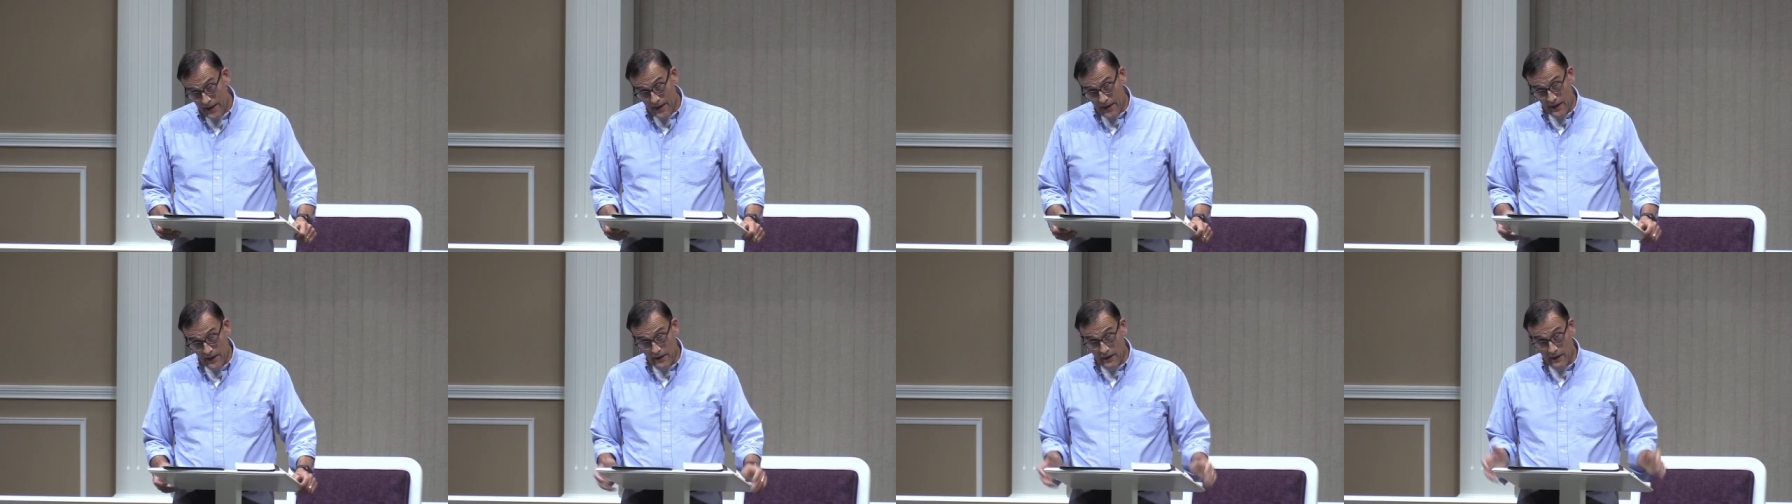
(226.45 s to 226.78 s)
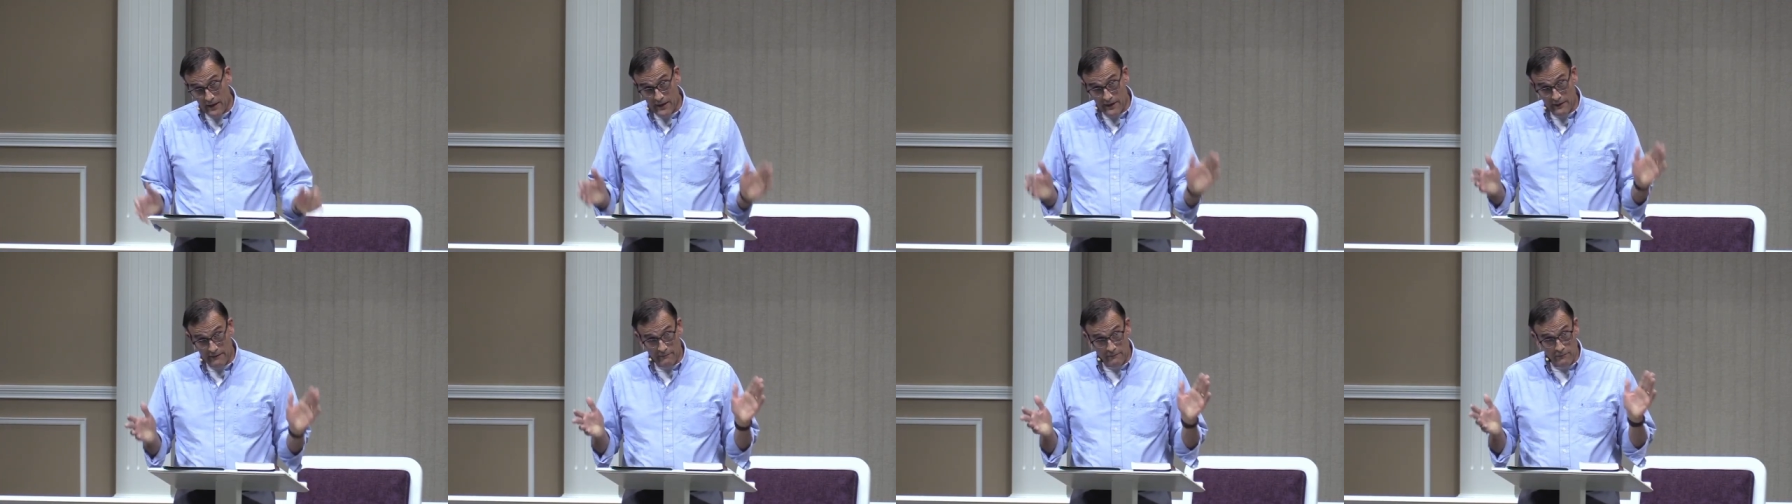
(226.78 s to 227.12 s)
And
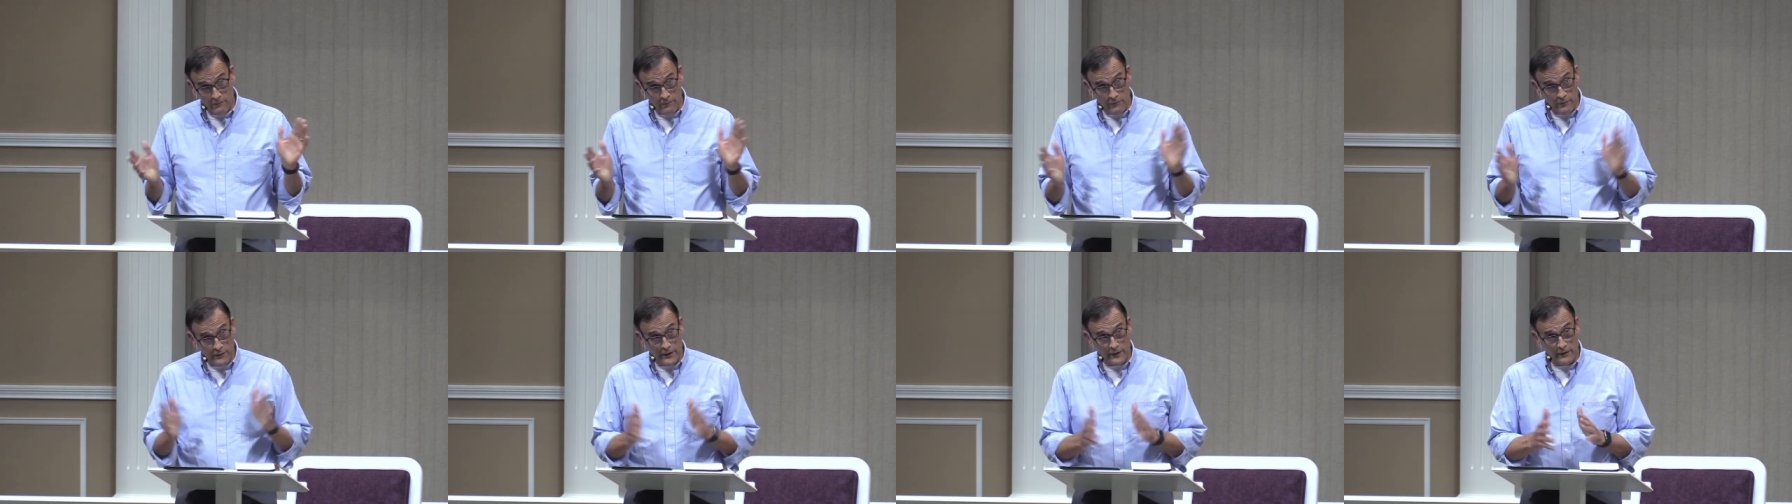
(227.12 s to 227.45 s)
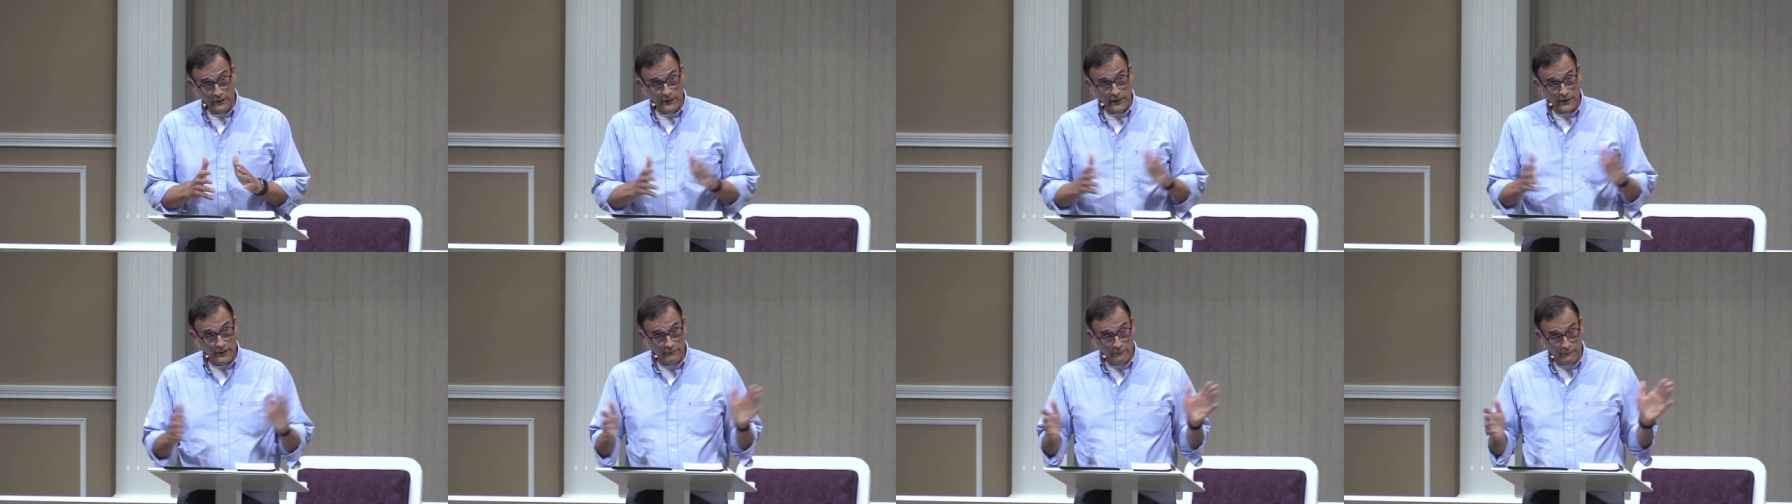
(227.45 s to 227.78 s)
I
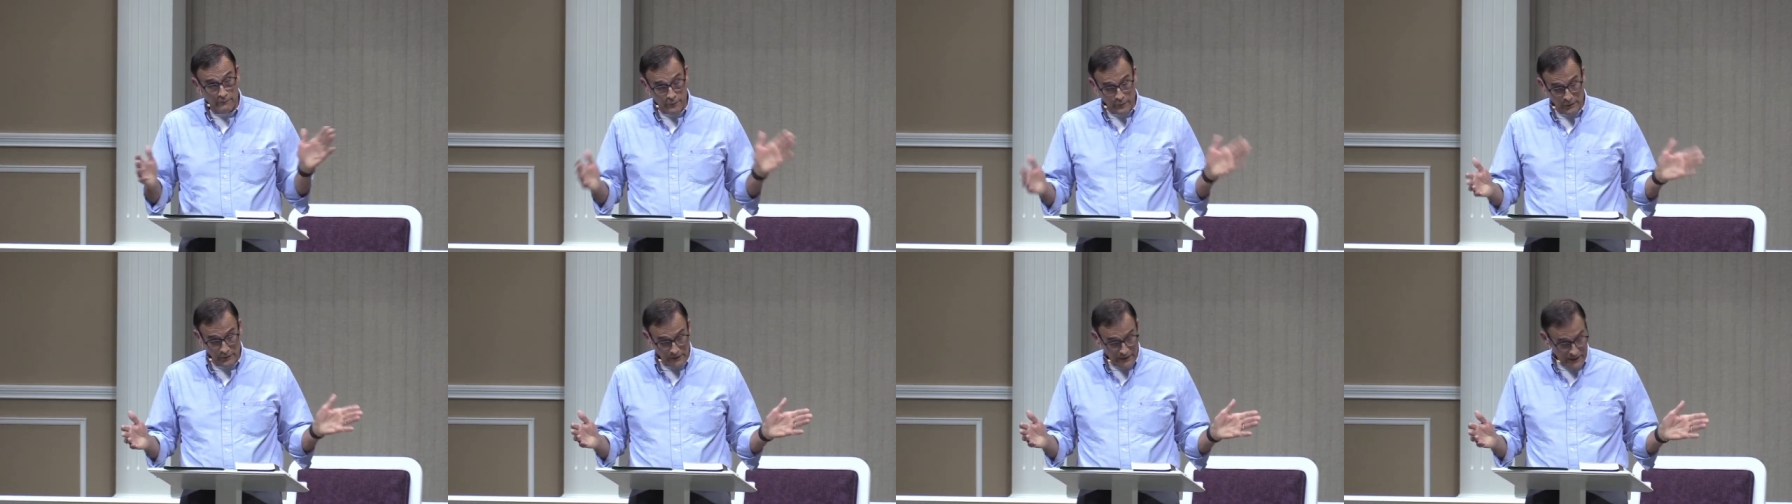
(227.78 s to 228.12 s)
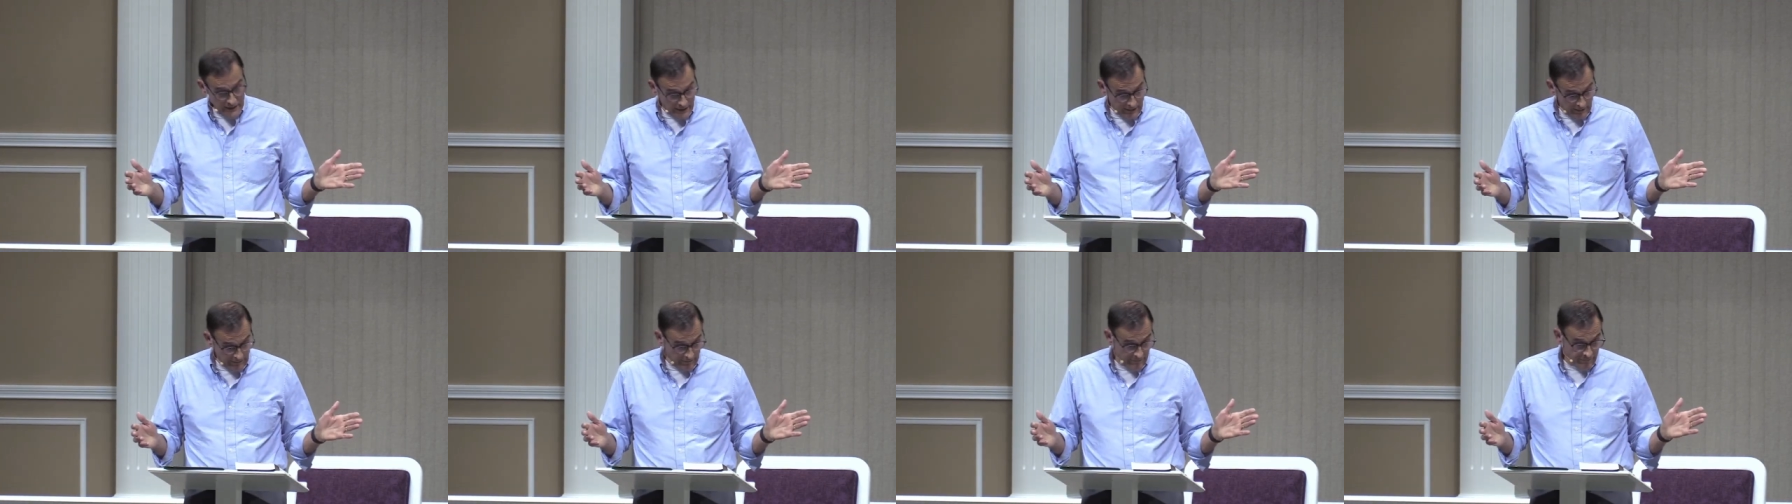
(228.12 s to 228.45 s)
really
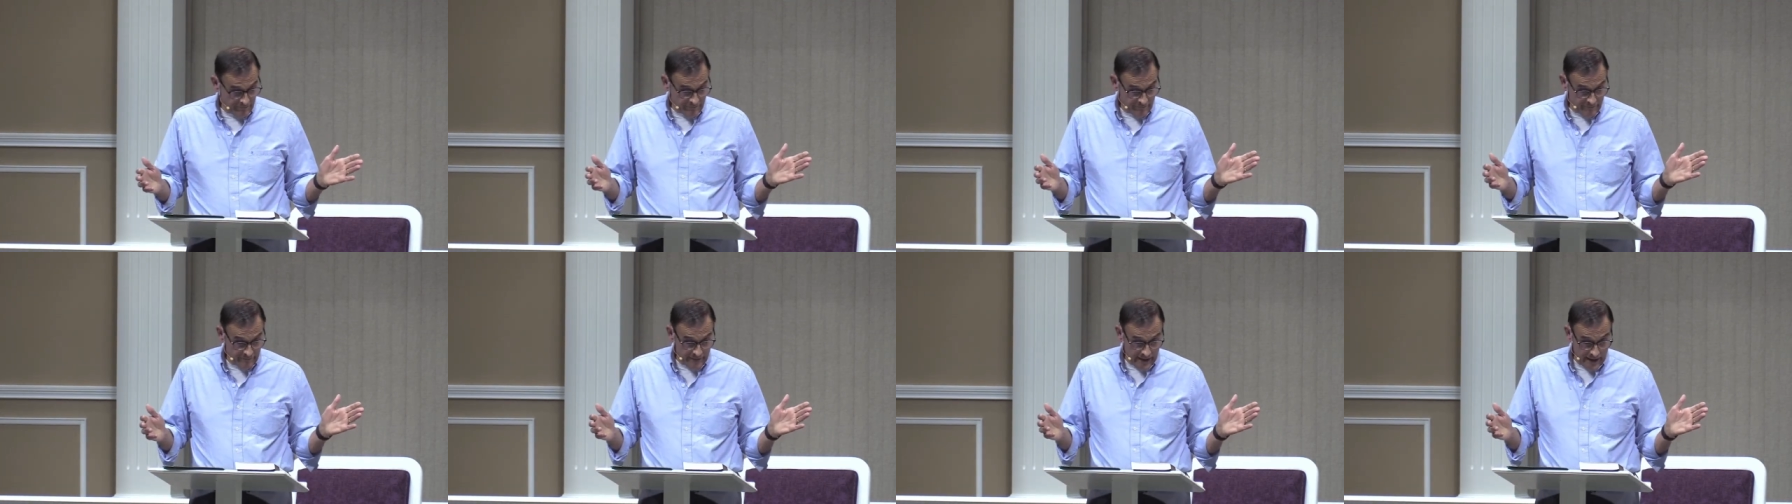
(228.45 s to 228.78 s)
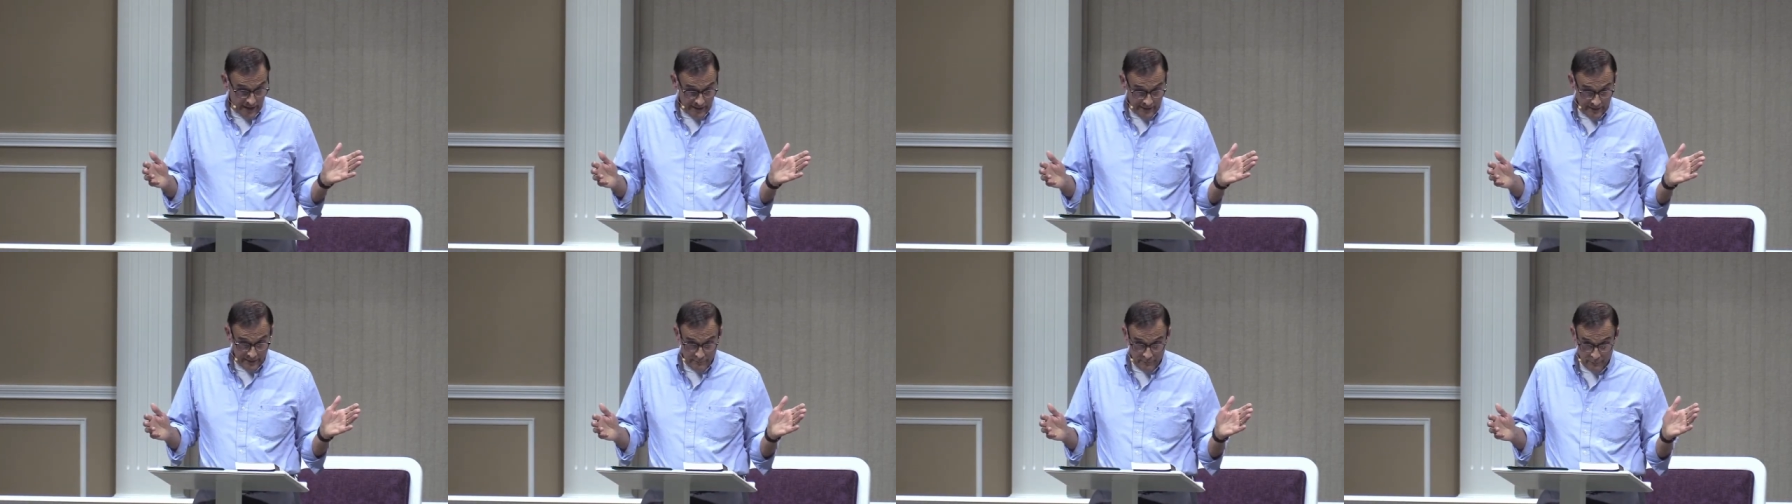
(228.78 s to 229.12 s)
believe
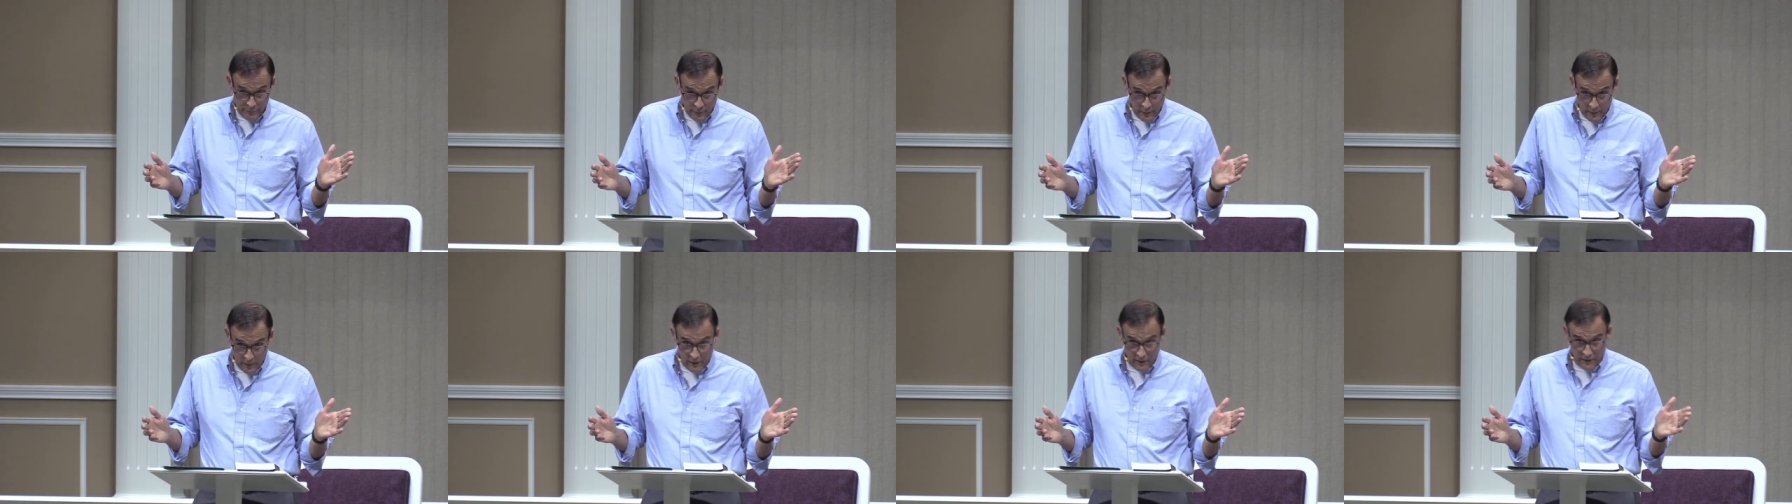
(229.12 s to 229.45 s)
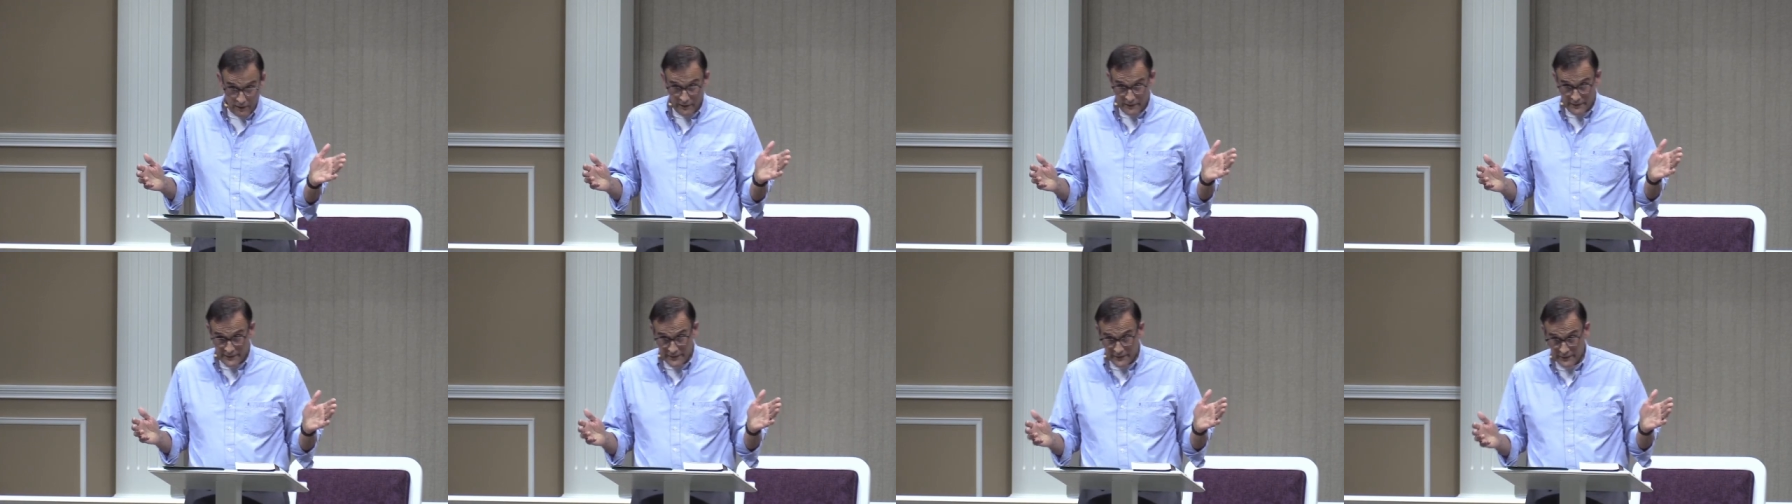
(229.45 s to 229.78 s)
that in
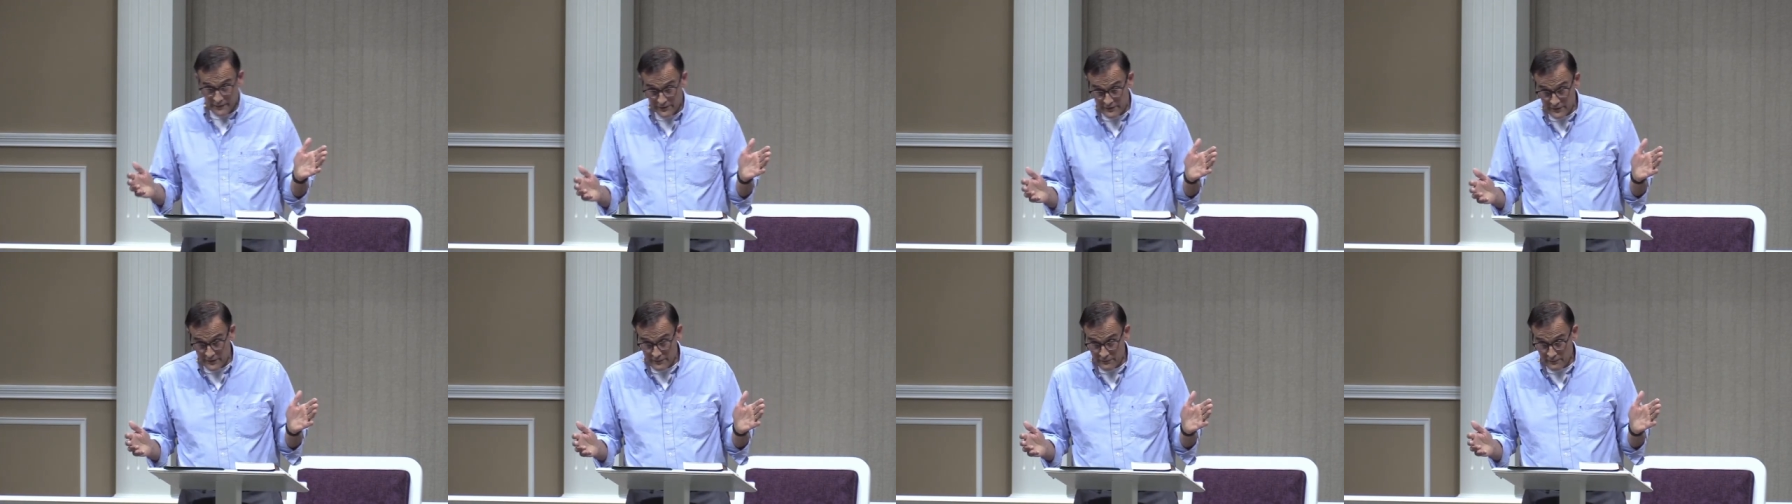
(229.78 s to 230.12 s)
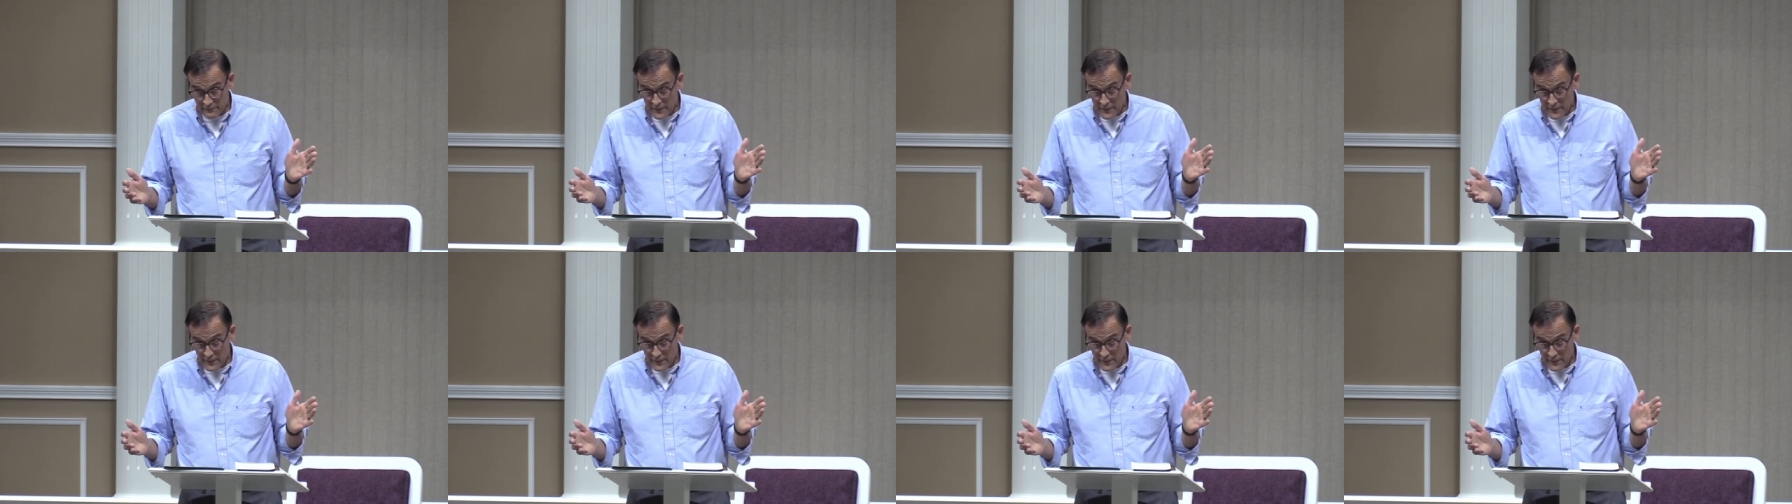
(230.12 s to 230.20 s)
part it's